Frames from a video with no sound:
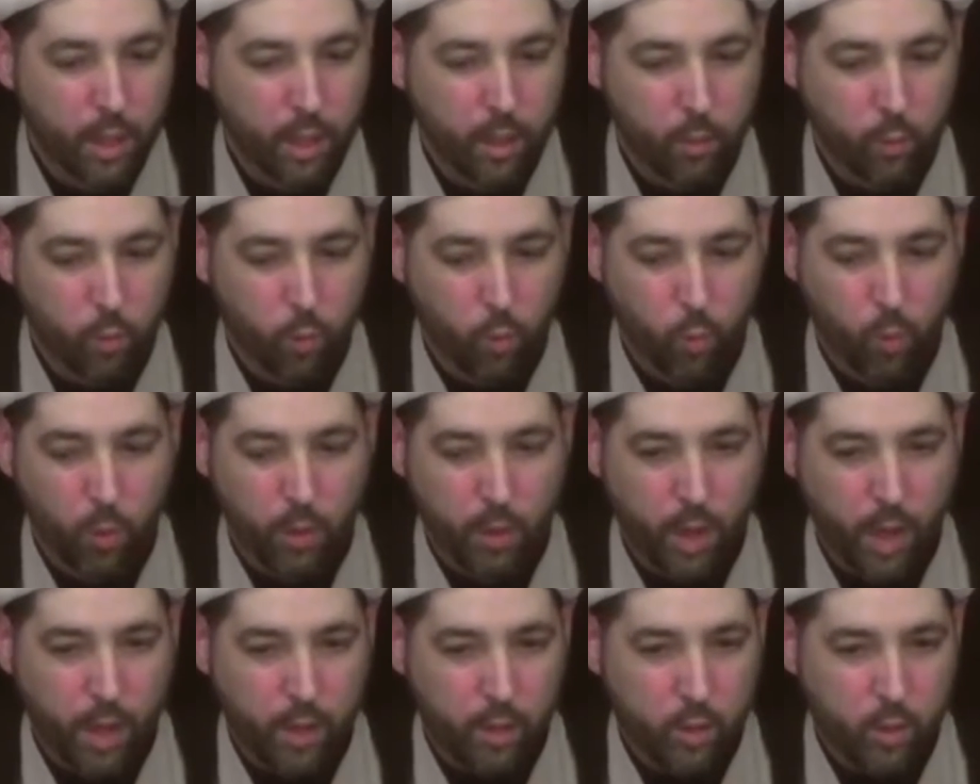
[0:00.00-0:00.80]
If
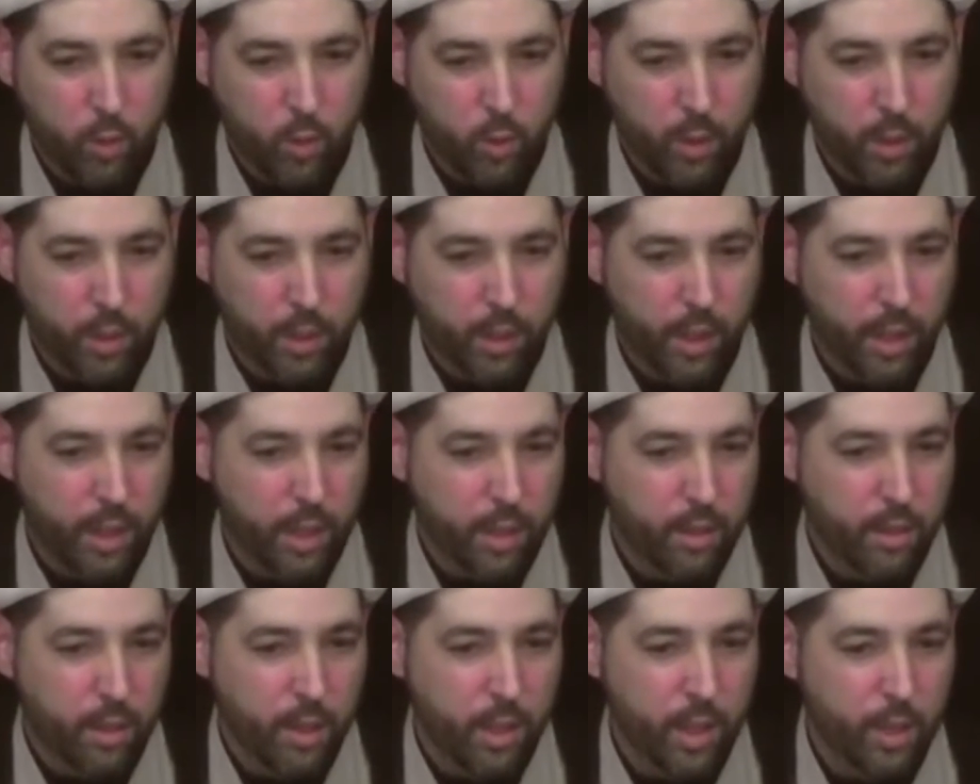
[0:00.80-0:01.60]
we're not doing
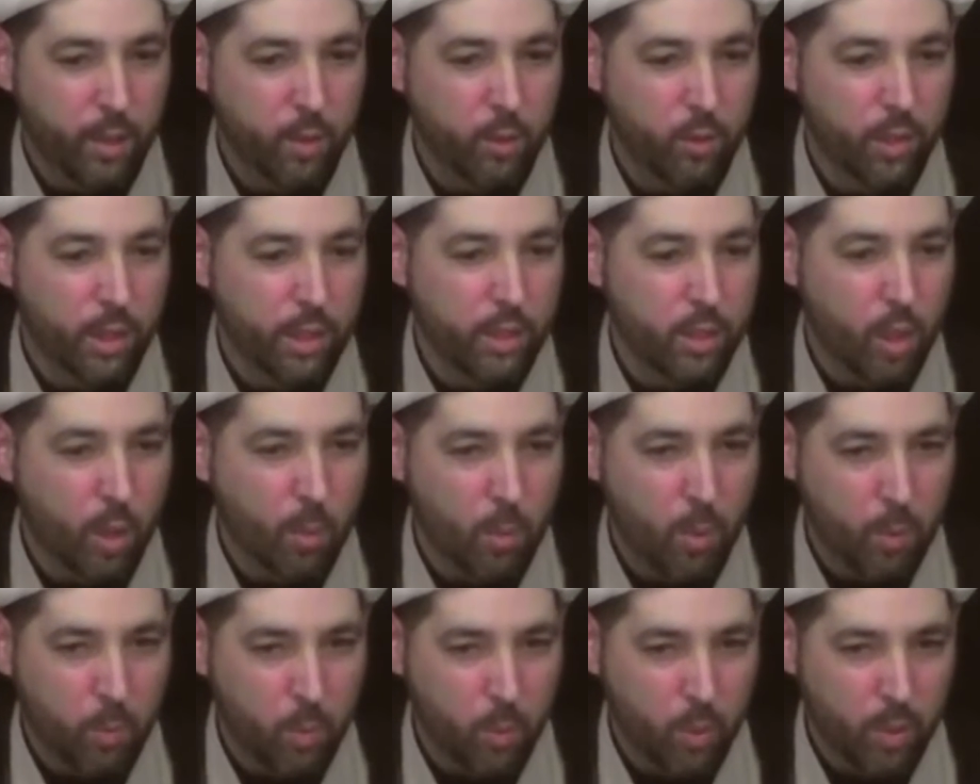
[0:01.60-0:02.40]
anything, let's
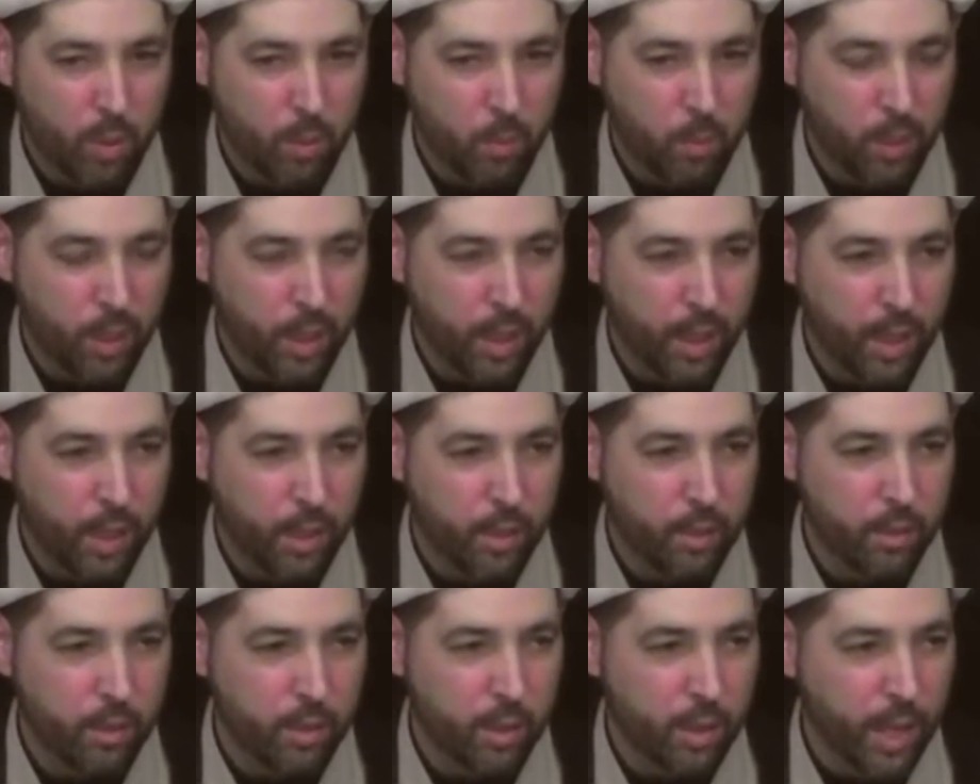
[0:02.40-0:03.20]
come up with a
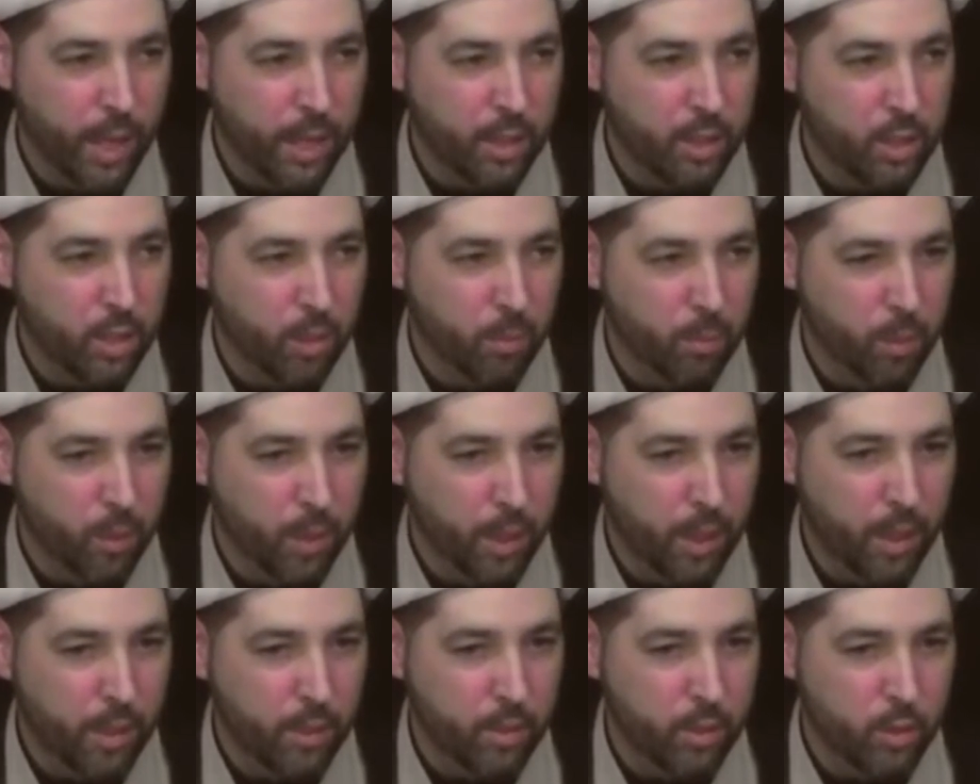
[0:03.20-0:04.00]
plan, an action
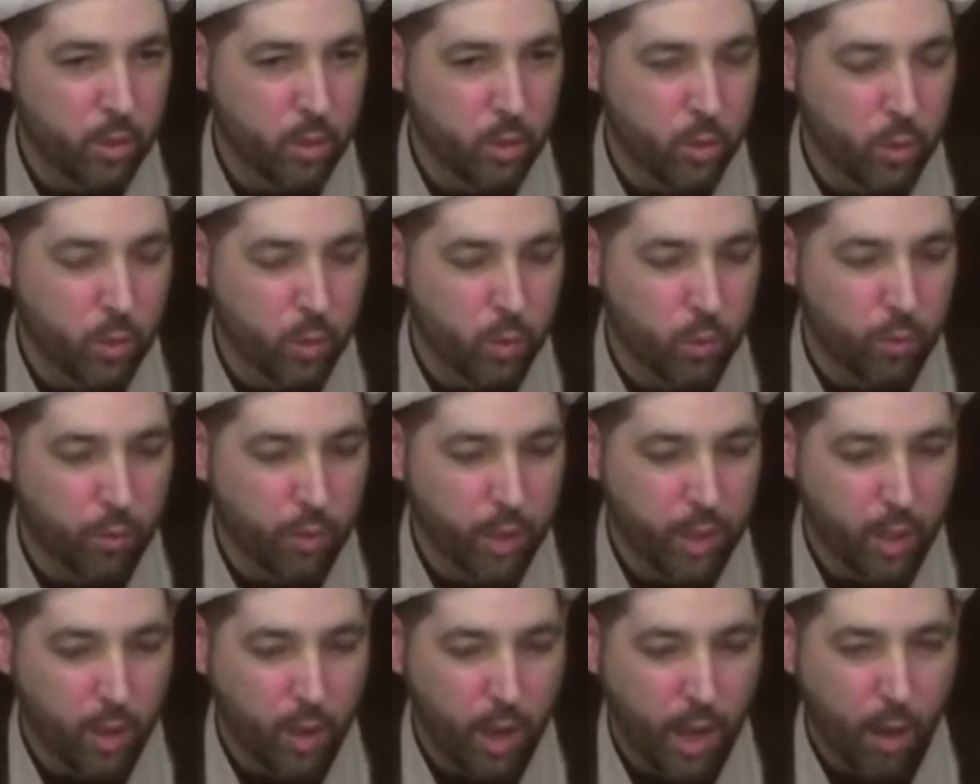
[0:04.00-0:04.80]
plan to
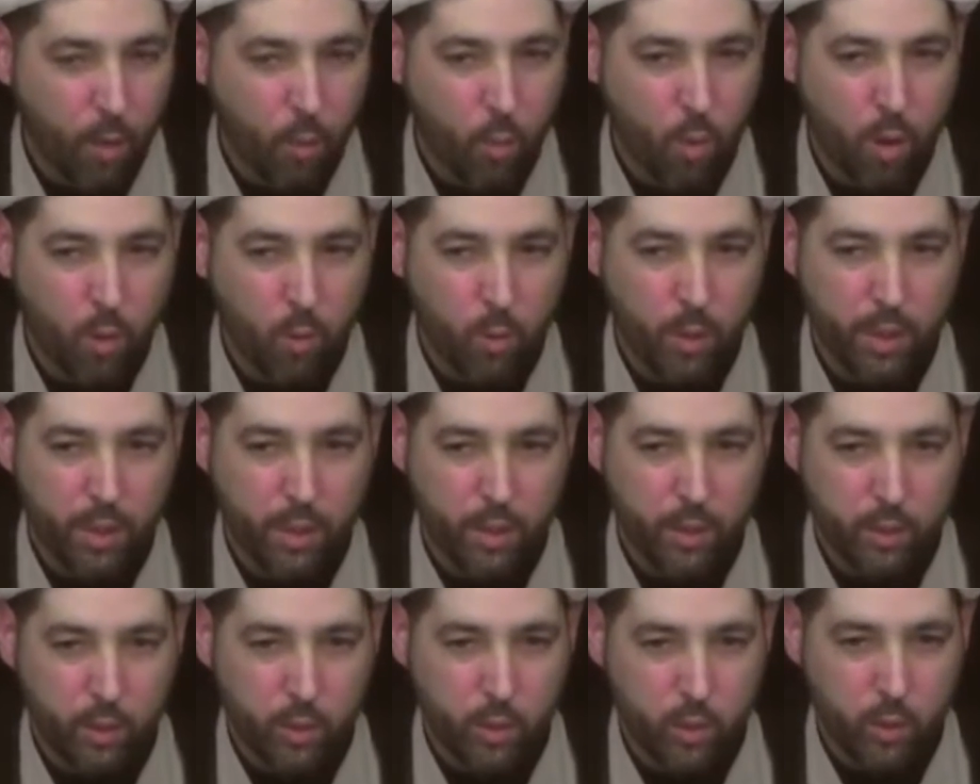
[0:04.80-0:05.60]
figure out what we
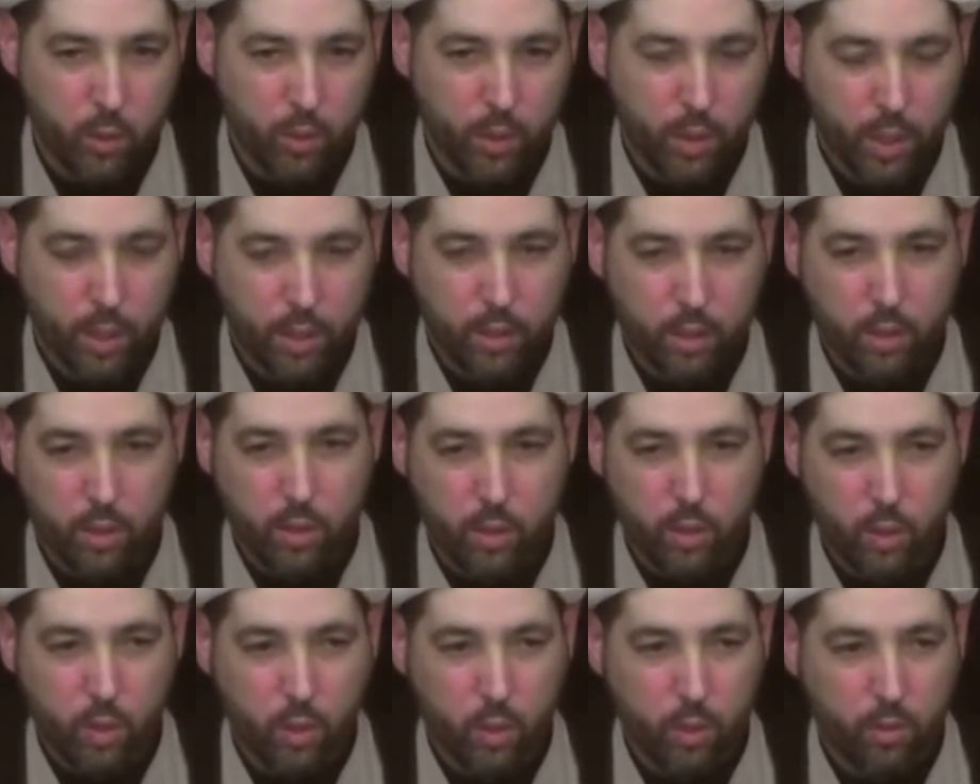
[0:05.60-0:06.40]
can do to
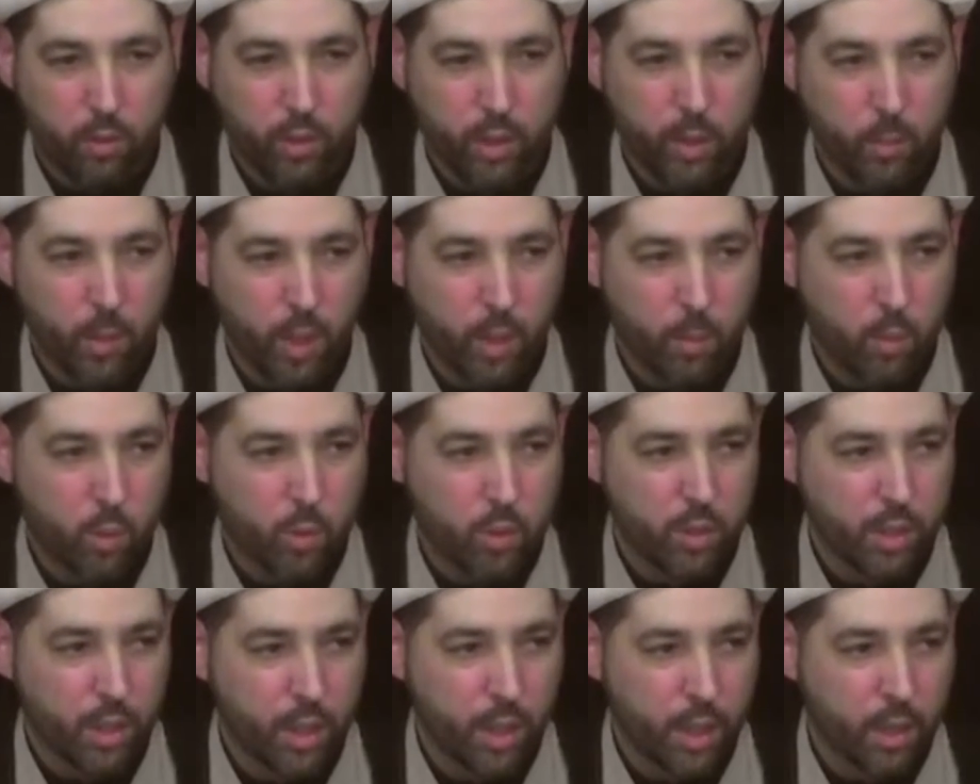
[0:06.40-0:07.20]
serve Imam
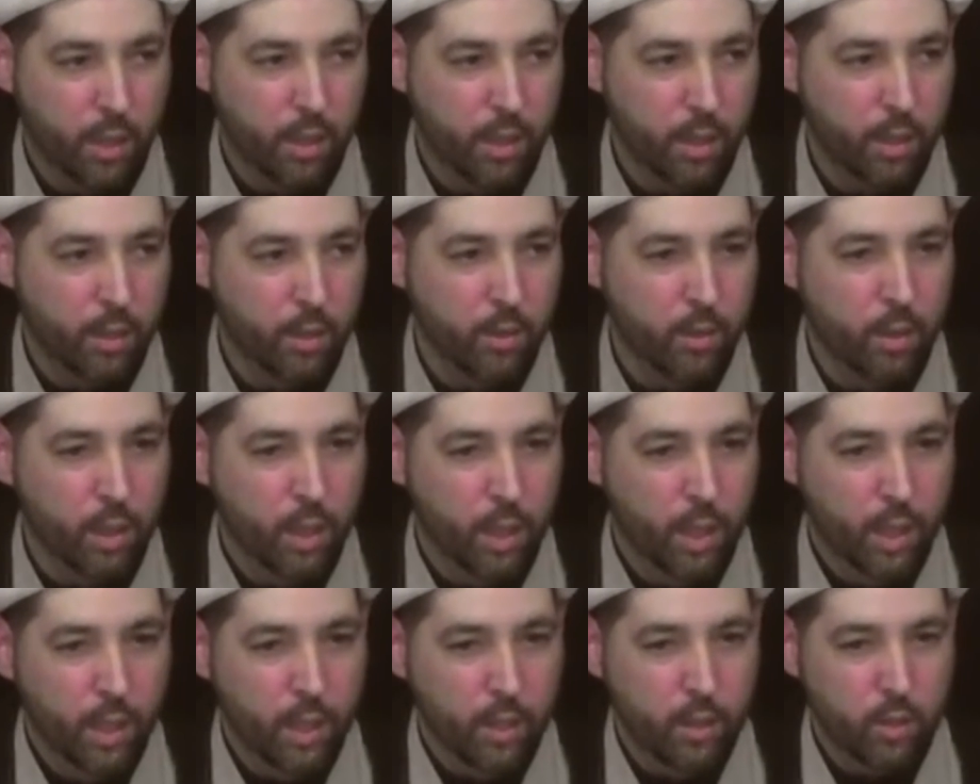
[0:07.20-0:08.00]
Hussein and
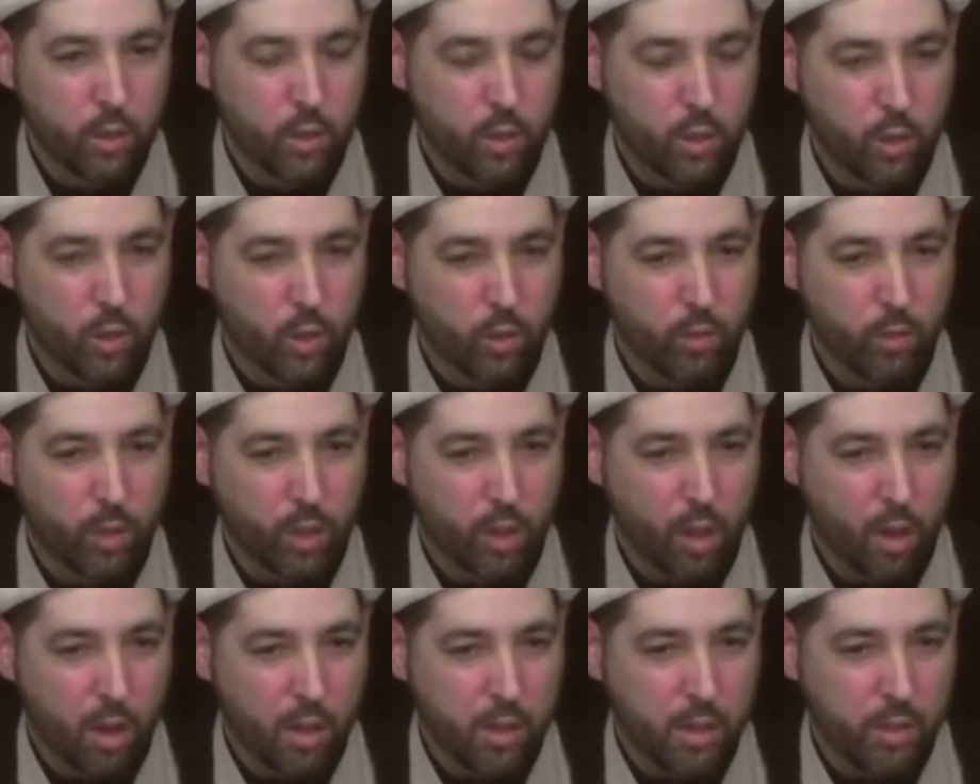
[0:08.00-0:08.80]
to serve
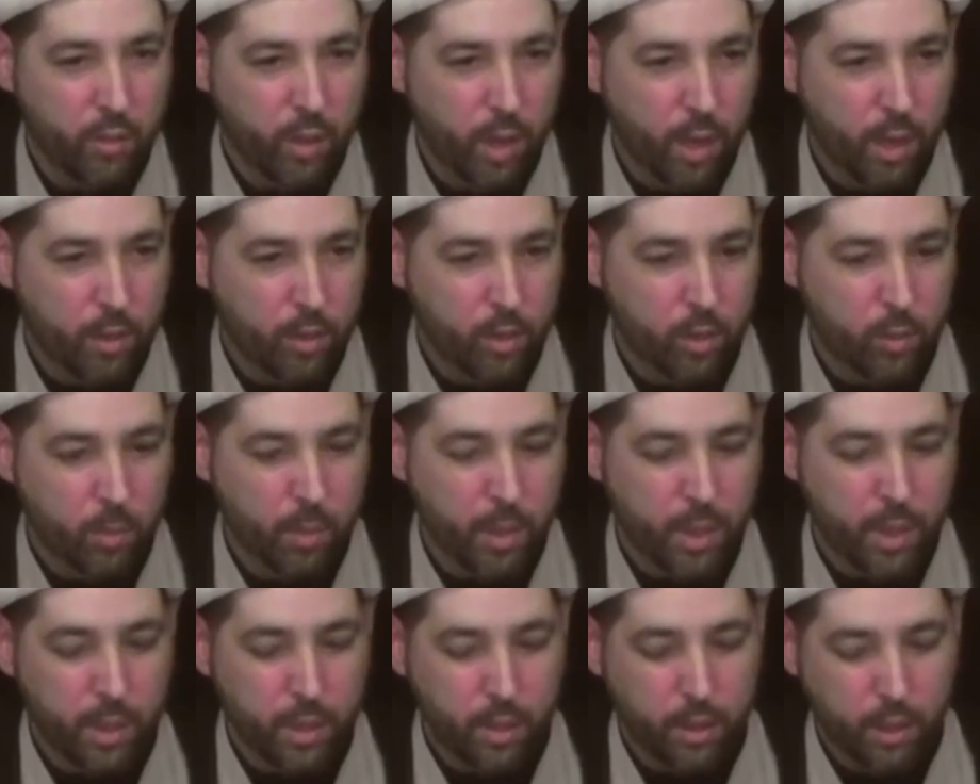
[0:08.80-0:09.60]
the cause of
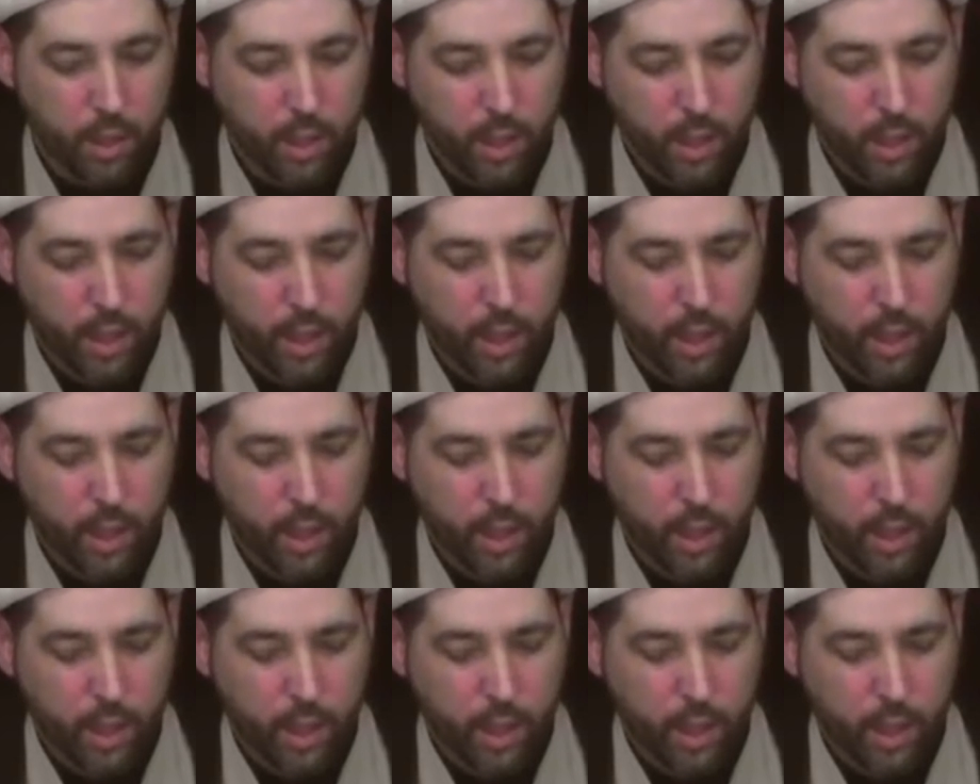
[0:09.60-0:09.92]
Ahlul-Bayt,